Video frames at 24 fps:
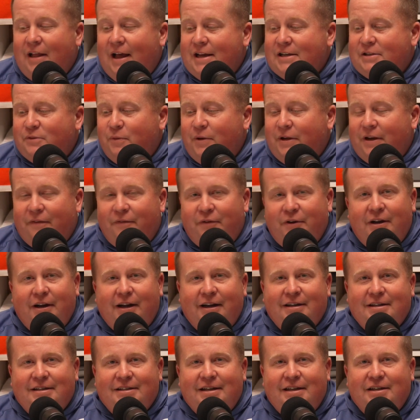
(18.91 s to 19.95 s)
Last week, if you
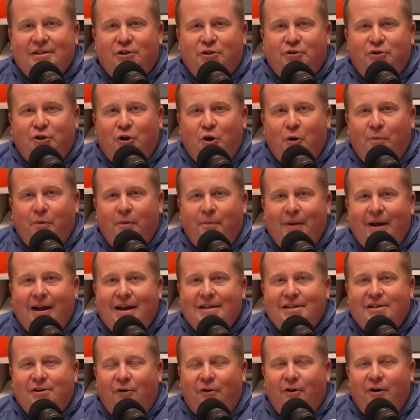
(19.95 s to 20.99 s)
didn't get to see us, Cooper
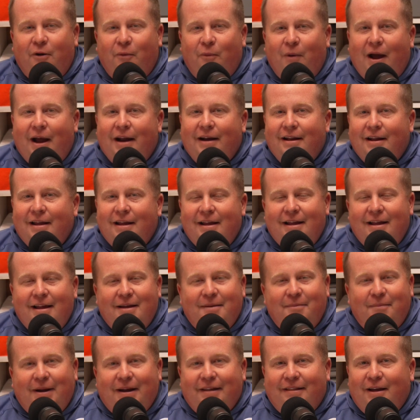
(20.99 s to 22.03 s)
Mays, Darnell Wright,
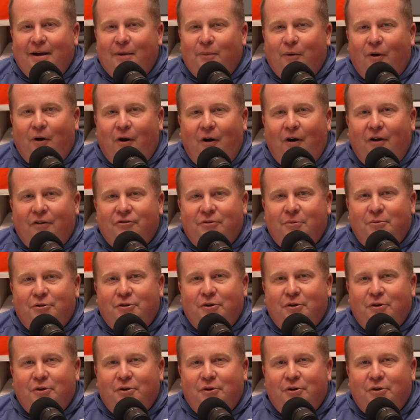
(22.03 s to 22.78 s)
man, they were awesome.